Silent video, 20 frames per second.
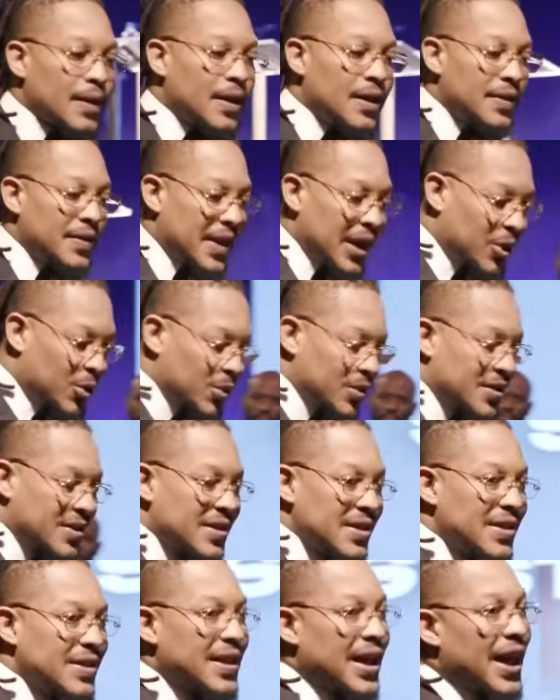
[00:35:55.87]
They could
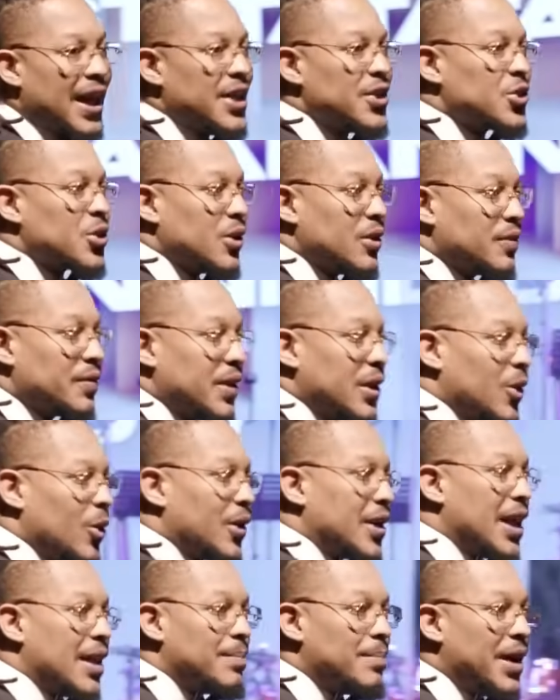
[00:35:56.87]
see the angel of the Lord.
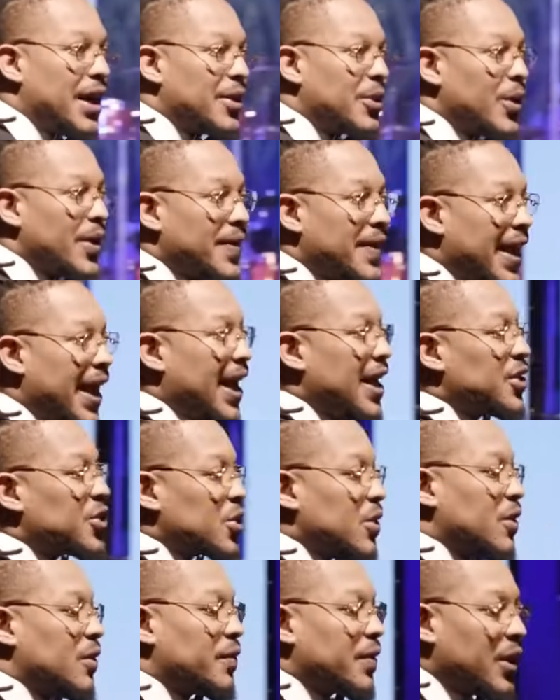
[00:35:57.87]
And by the way, the
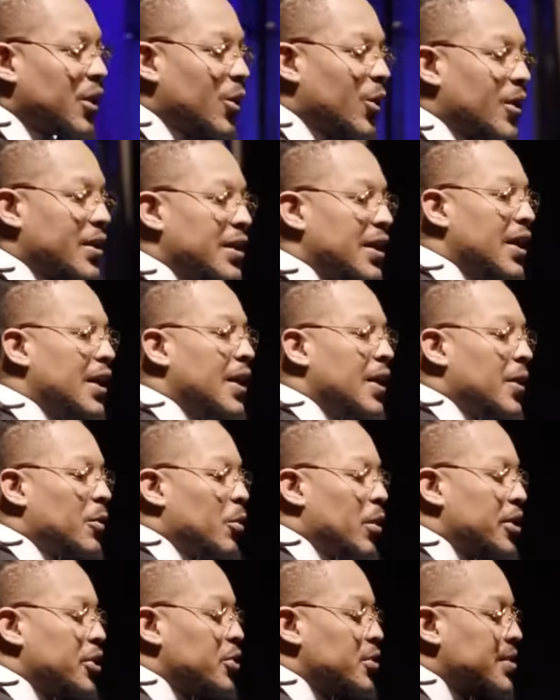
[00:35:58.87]
angel of the Lord,
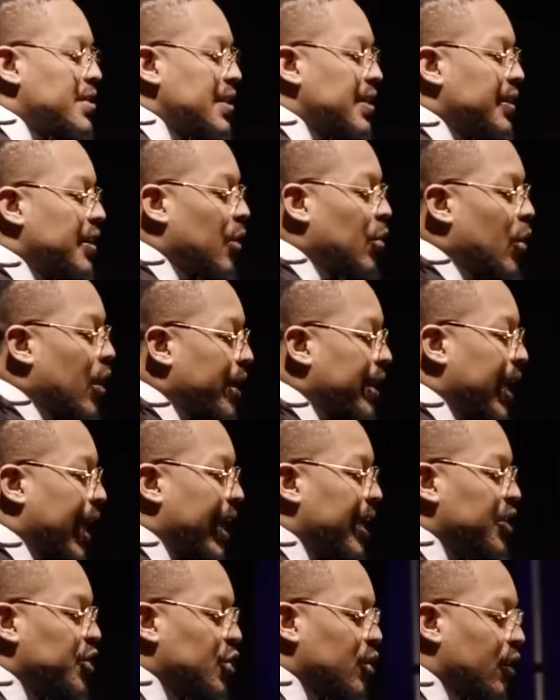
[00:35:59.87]
when you see the word
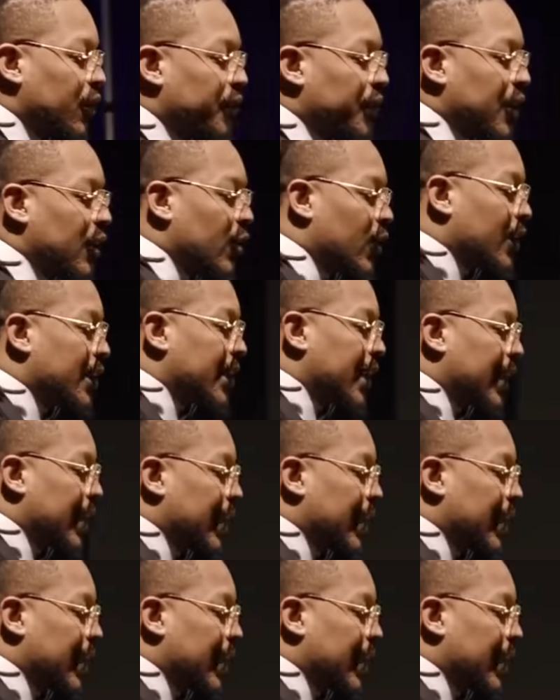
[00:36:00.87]
angel of the Lord,